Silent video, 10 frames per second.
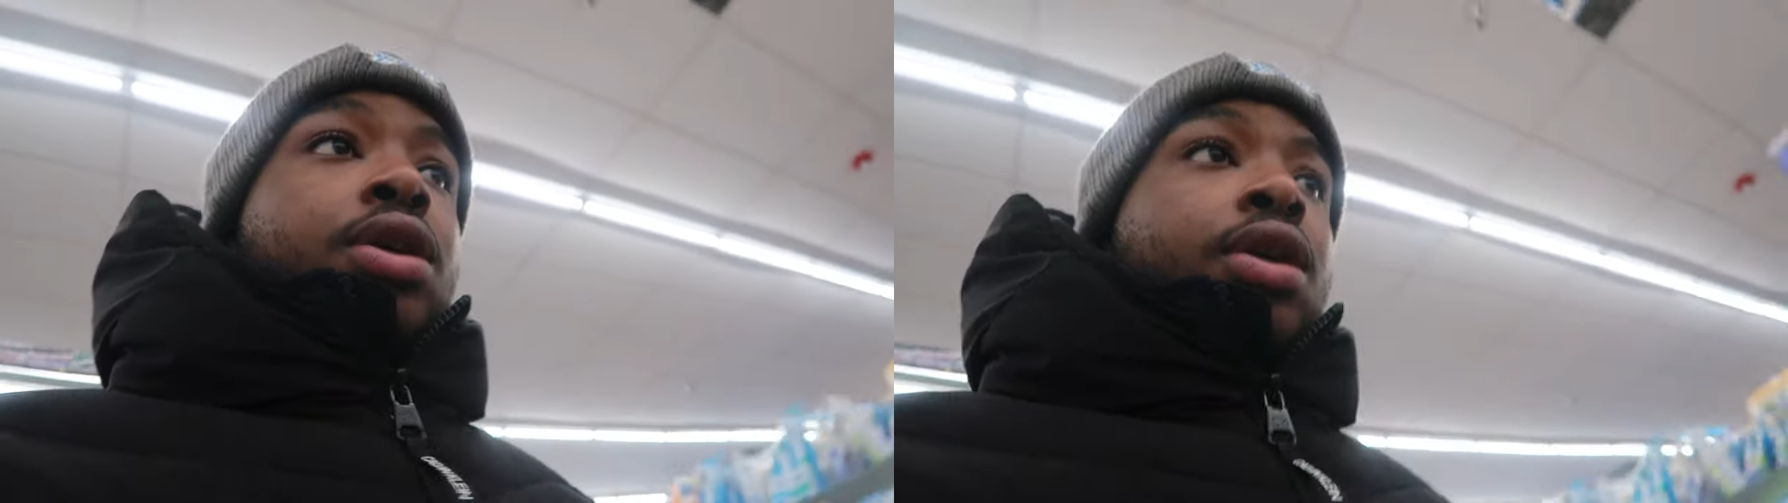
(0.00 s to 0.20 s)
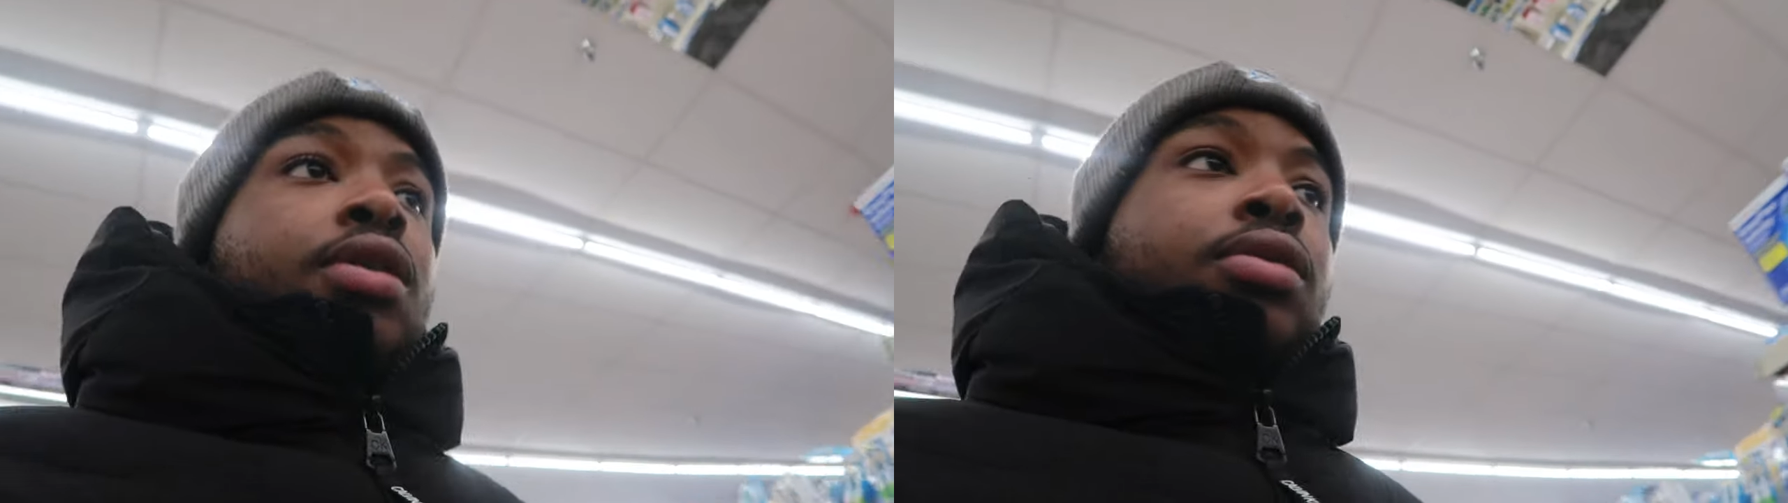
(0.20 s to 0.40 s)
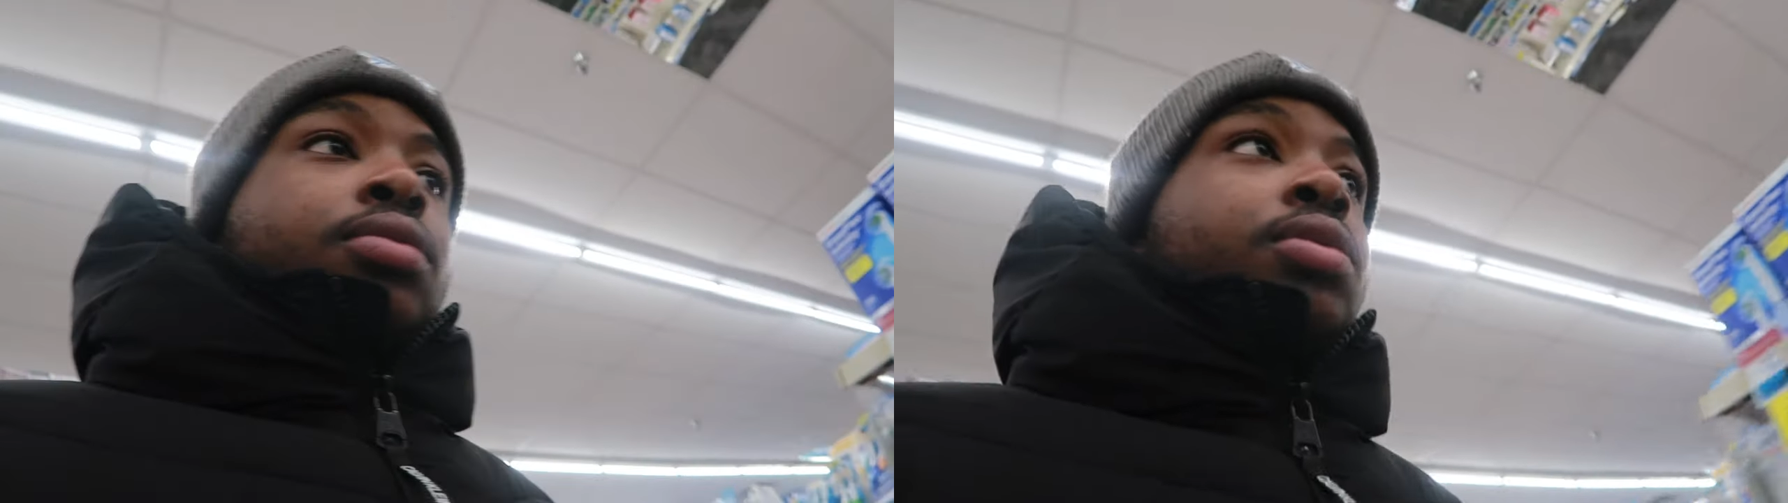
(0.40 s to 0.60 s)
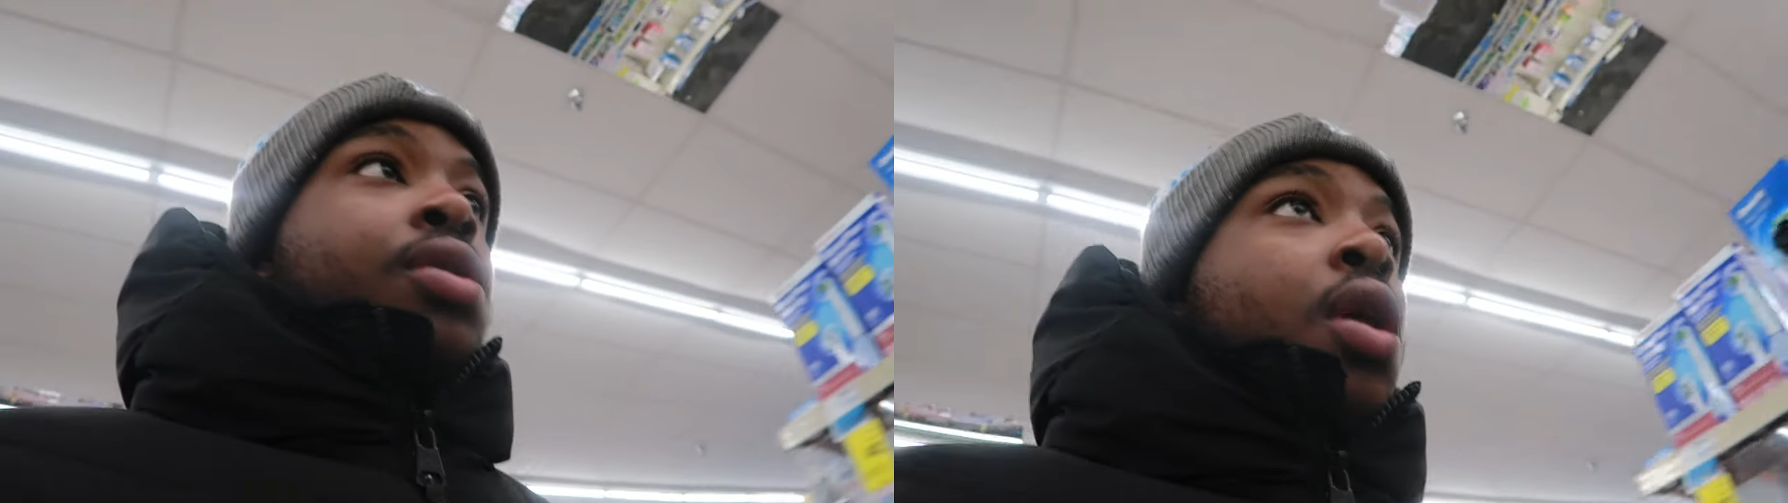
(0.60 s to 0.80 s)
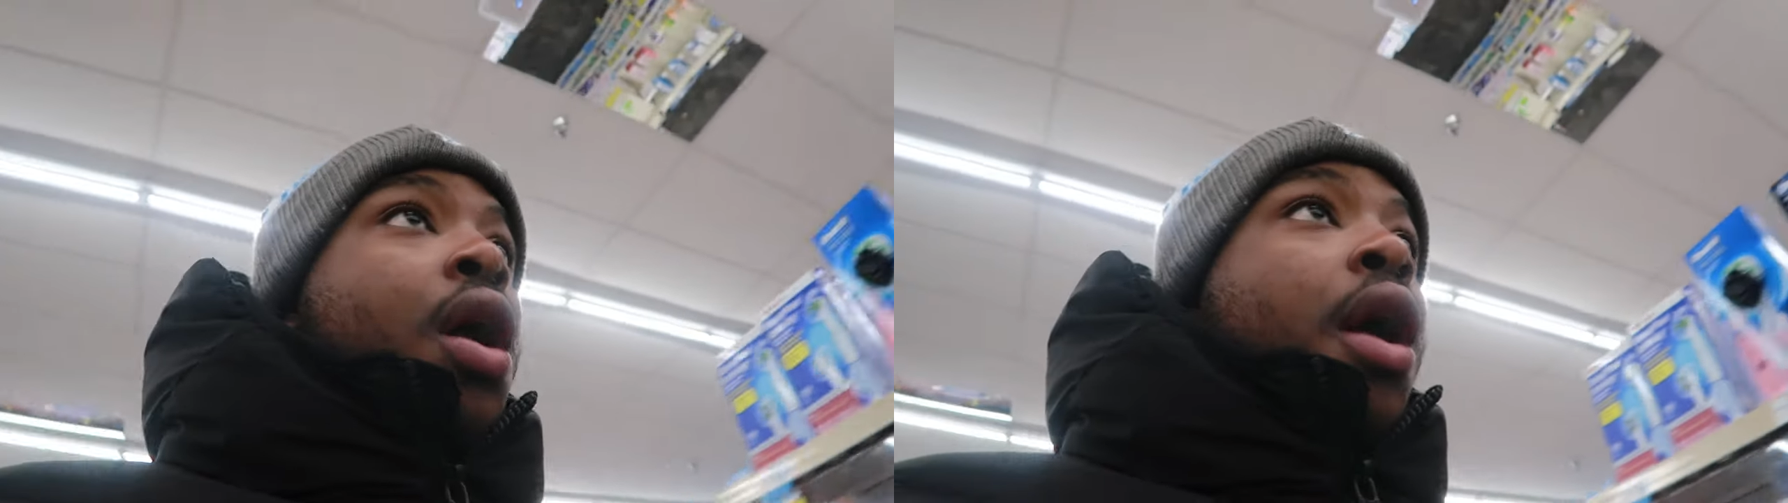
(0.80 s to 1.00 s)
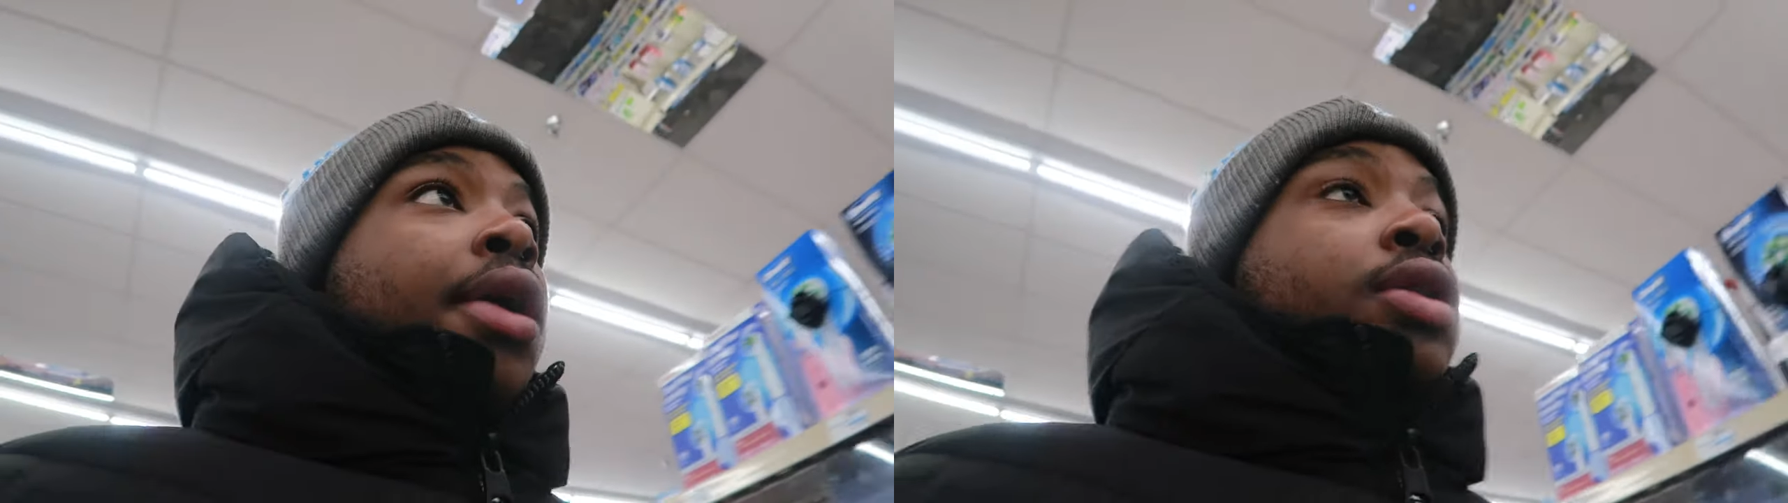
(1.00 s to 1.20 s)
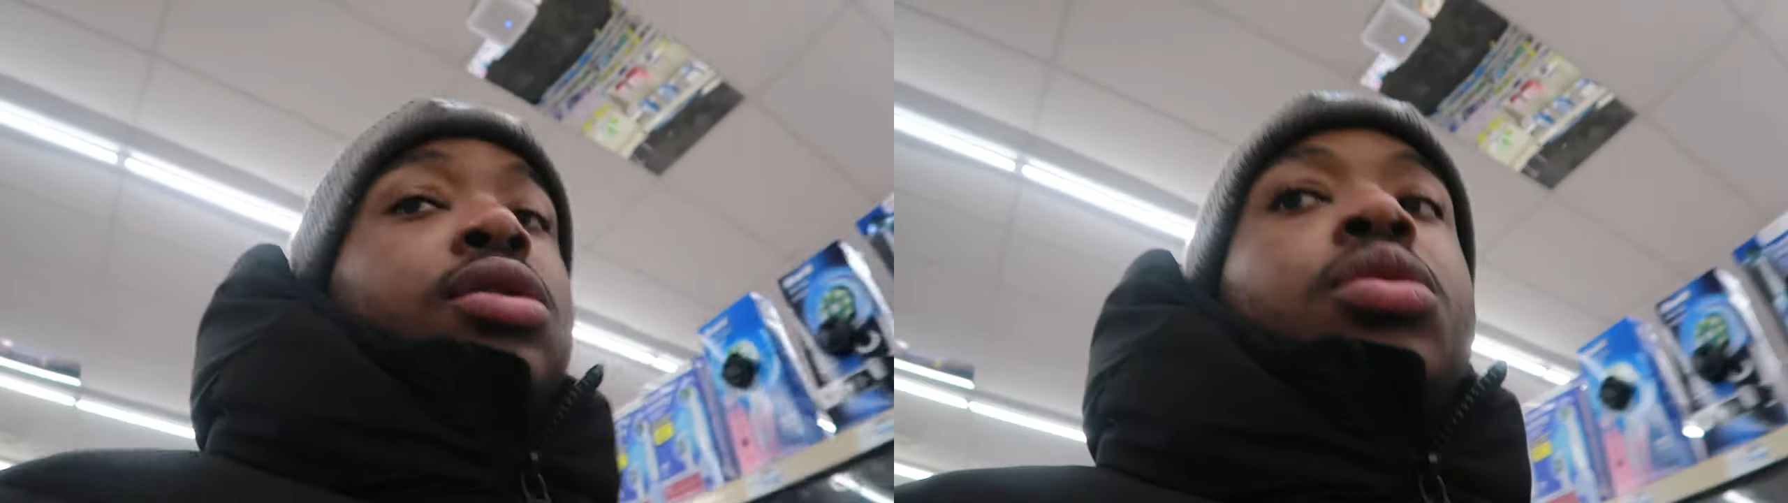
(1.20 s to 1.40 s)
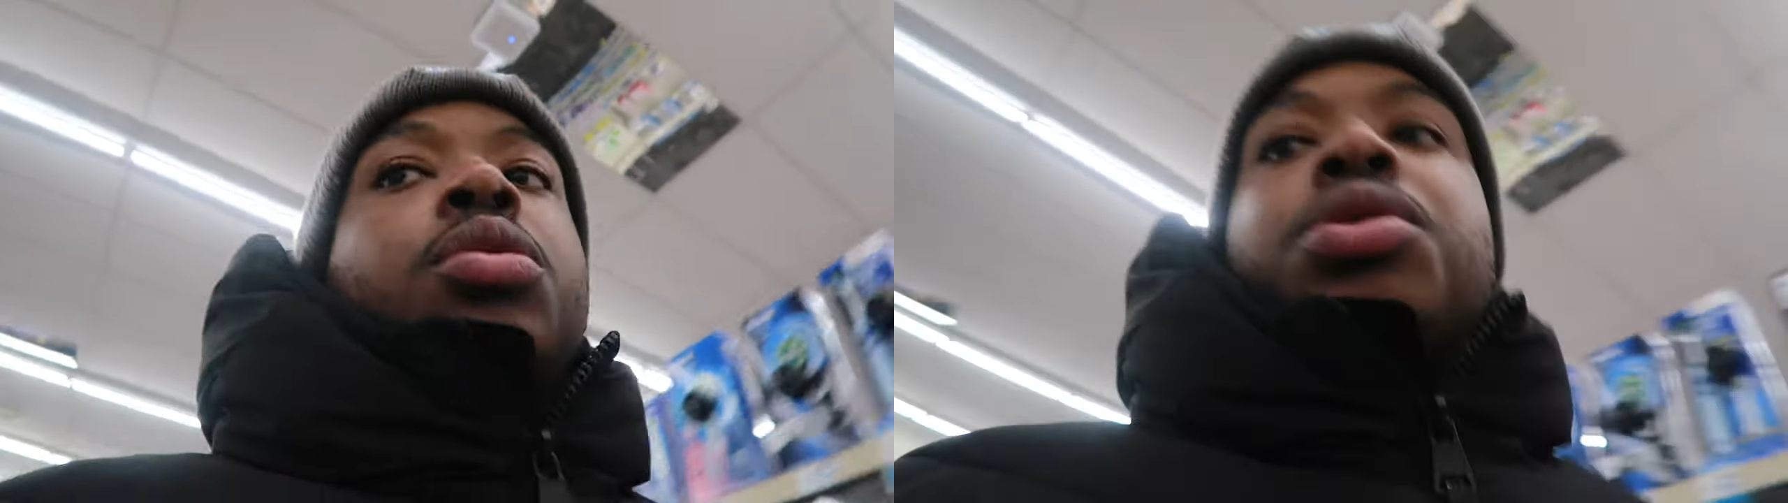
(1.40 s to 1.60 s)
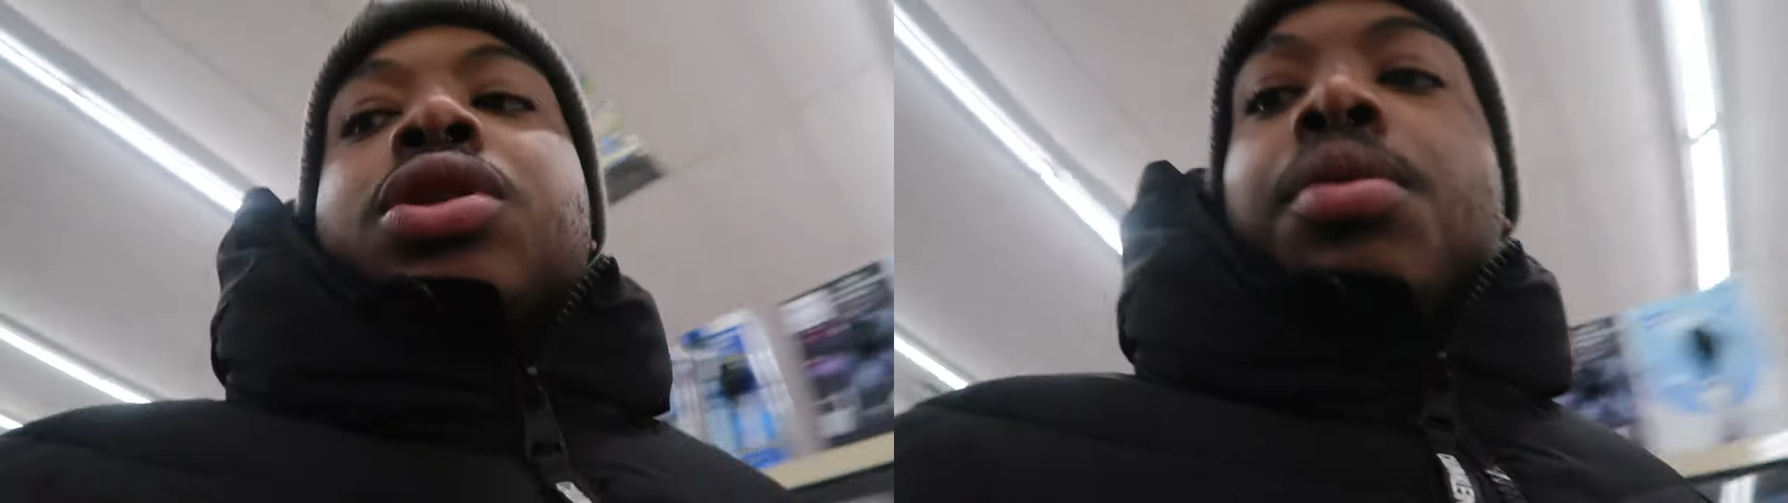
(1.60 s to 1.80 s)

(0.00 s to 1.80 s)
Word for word: time. So we was